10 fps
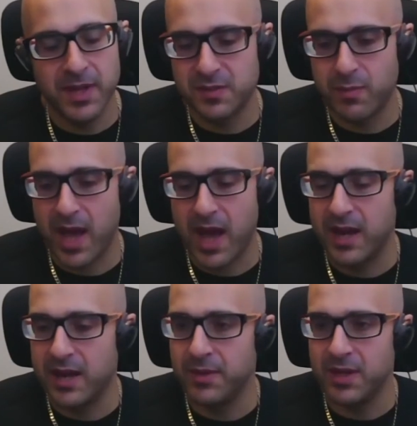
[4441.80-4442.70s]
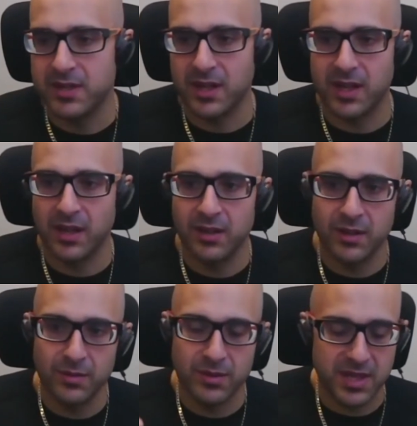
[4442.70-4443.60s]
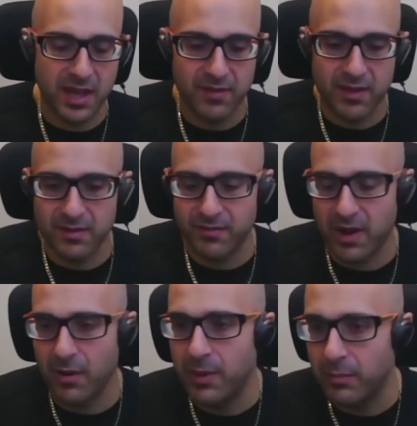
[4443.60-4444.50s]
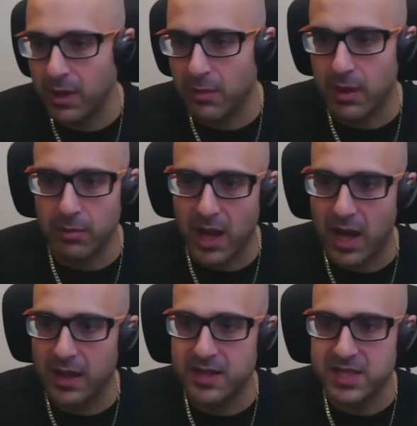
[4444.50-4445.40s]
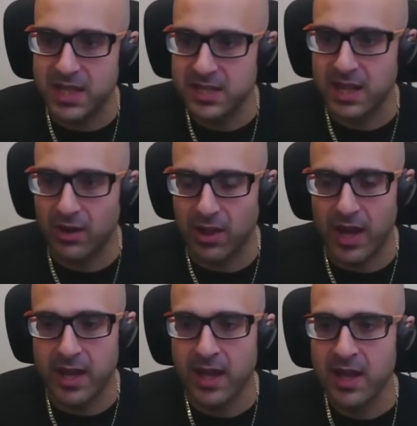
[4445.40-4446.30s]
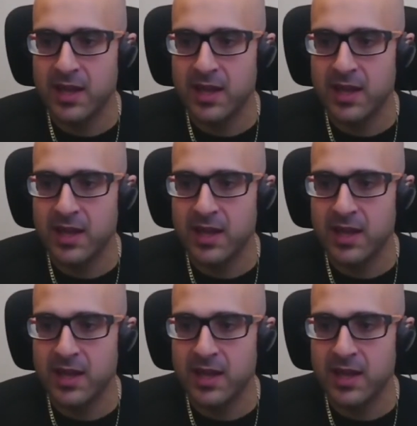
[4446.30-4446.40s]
bad and meat is going to kill you and save the environment, blah, blah, blah, these things that are like,